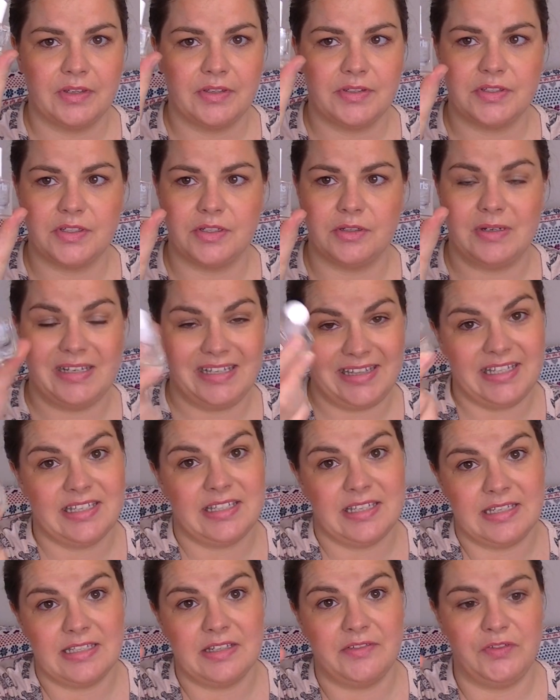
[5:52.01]
So, and
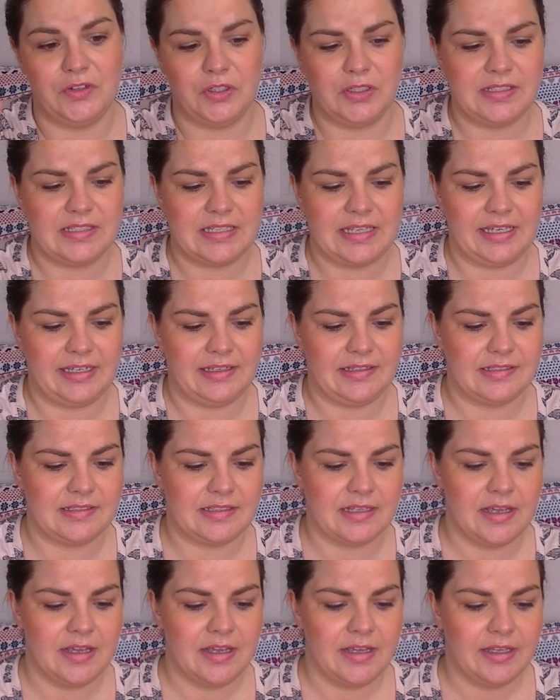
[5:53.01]
this is a full
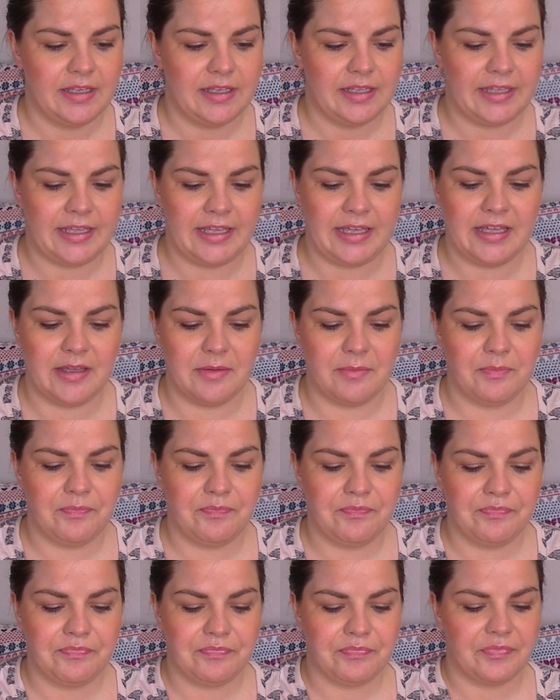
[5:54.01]
size.
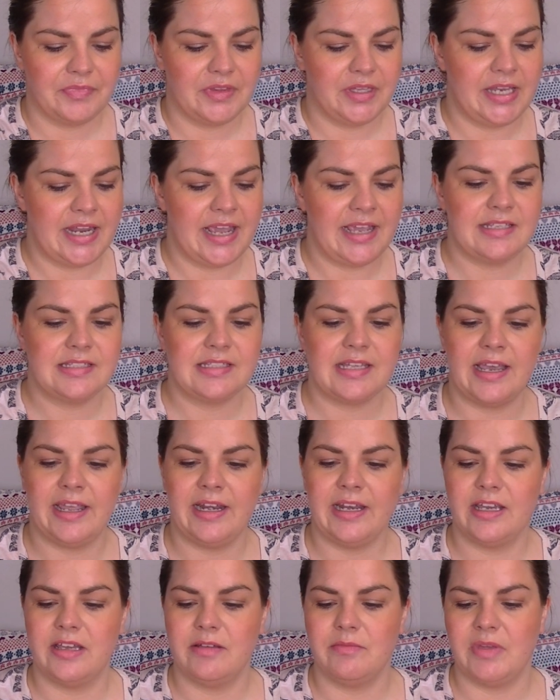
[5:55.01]
Next
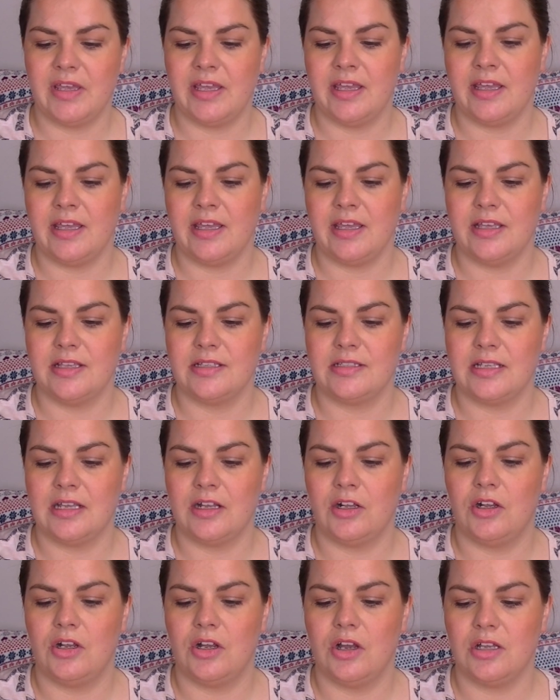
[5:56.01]
item is
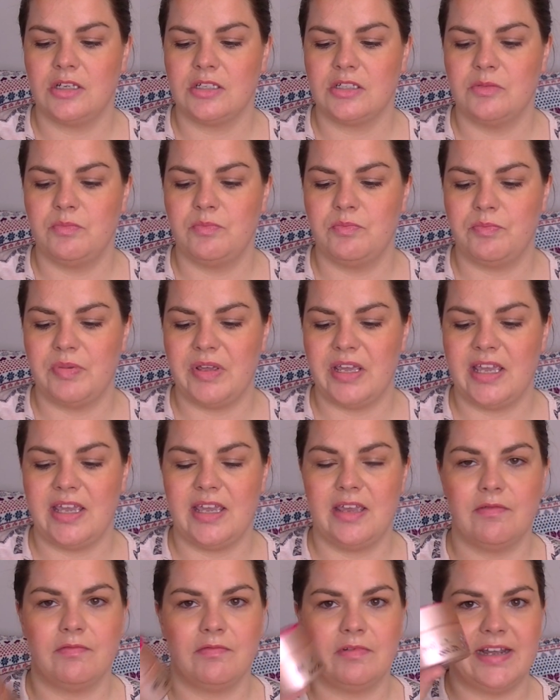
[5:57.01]
a Got to
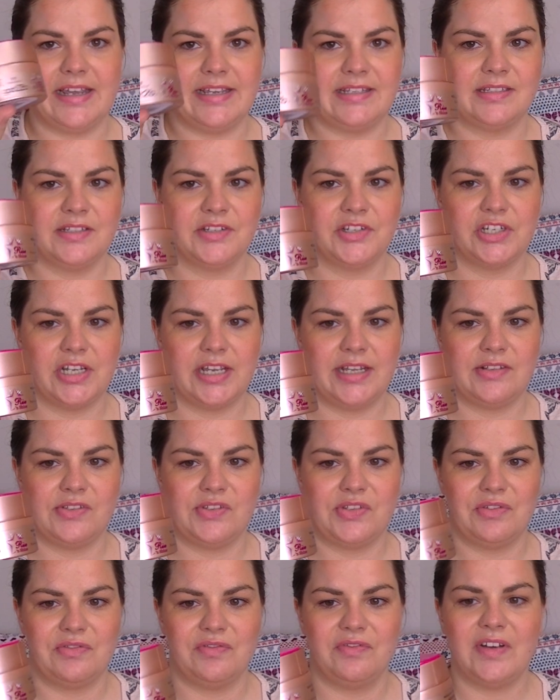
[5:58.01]
Be Rise and Shine
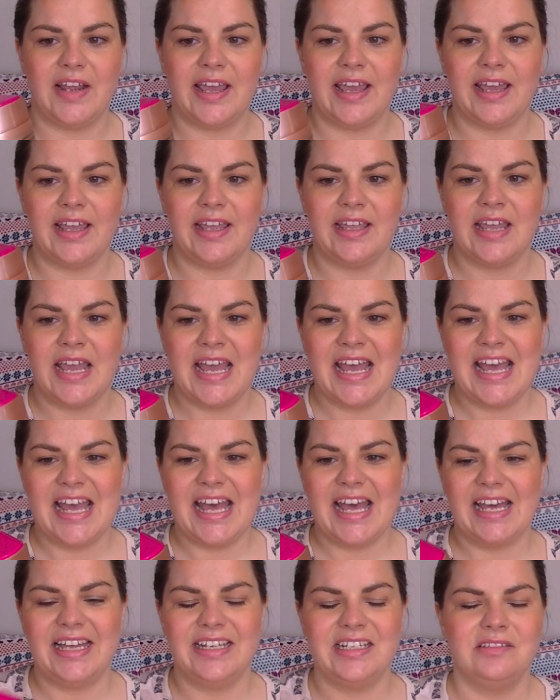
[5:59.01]
Soufflé.
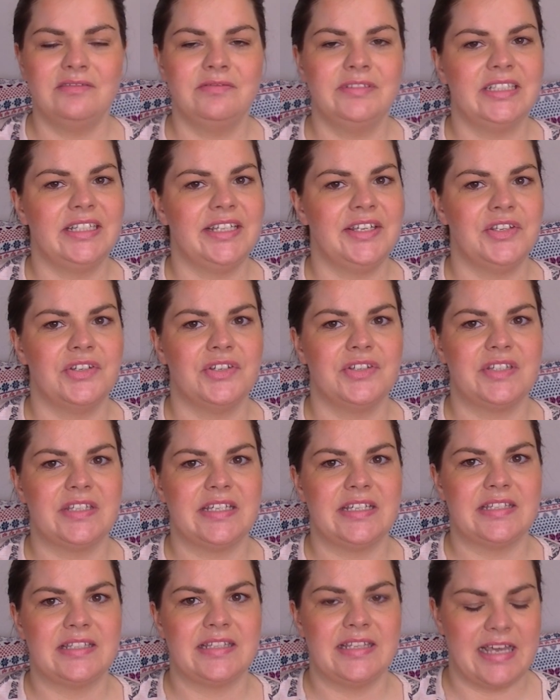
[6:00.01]
I didn't really use
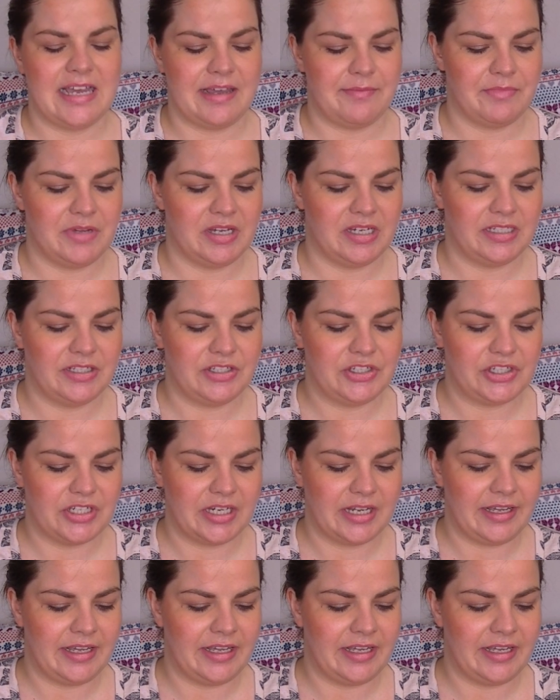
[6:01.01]
this that much.